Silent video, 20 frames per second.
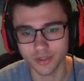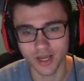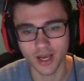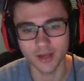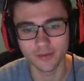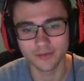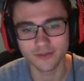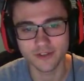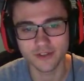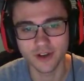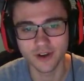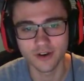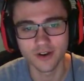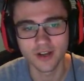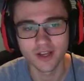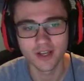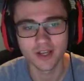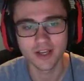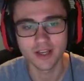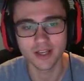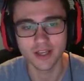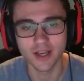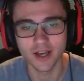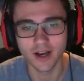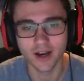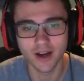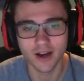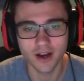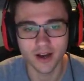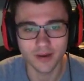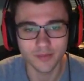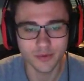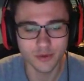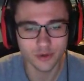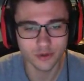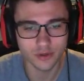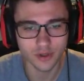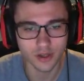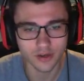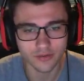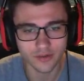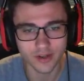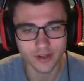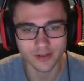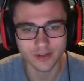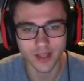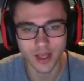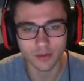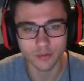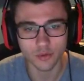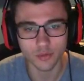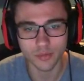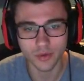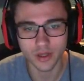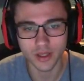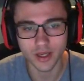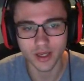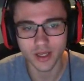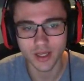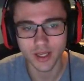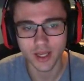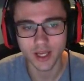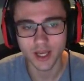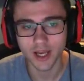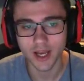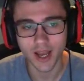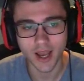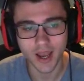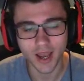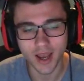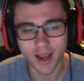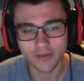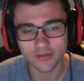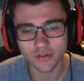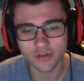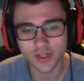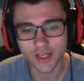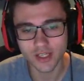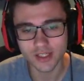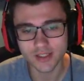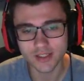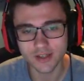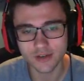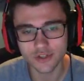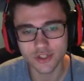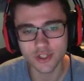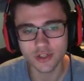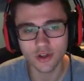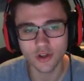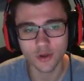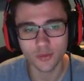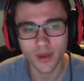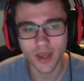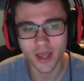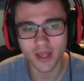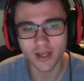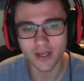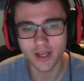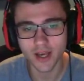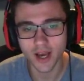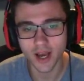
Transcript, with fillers: times, so yeah, I've been doing a lot of fights in labyrinth. But after testing out She-Hulk, man,